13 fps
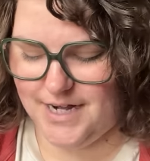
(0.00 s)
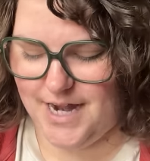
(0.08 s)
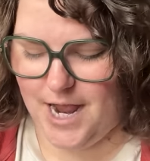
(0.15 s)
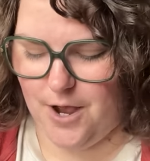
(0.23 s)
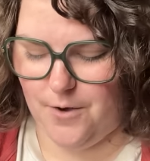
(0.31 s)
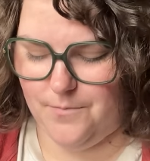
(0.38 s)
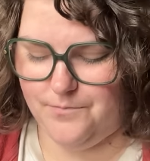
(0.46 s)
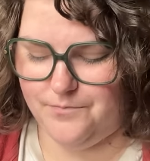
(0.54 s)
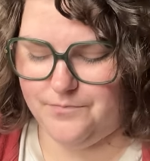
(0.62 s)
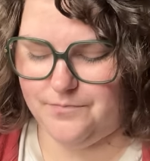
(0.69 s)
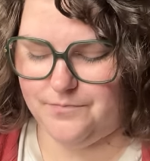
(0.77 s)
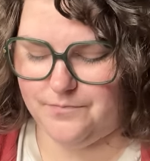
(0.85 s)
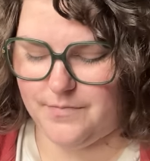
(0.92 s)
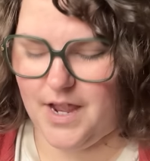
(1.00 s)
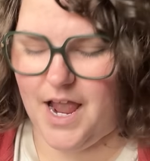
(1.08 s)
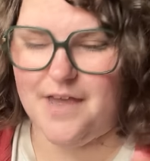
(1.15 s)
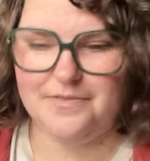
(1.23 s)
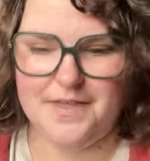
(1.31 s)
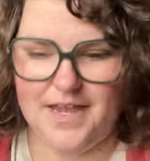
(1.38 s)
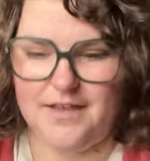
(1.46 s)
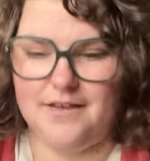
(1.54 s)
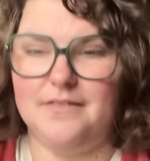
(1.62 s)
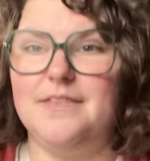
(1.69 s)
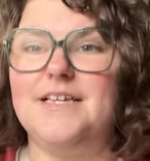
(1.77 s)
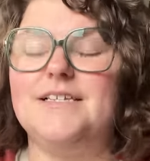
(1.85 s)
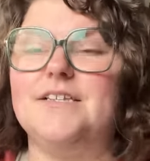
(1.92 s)
now, I
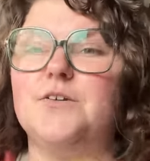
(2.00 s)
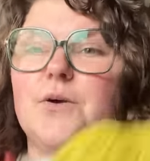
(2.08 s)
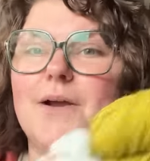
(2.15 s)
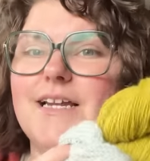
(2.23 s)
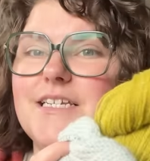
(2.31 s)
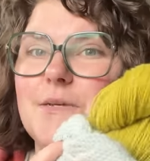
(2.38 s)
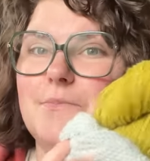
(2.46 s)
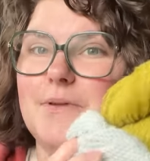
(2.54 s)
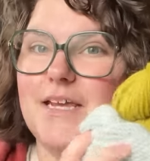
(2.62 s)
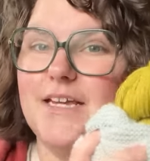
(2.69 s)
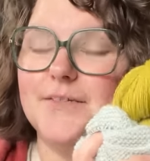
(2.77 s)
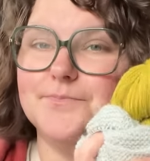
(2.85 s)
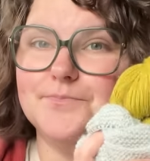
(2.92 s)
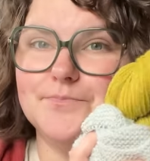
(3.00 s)
think this is going to be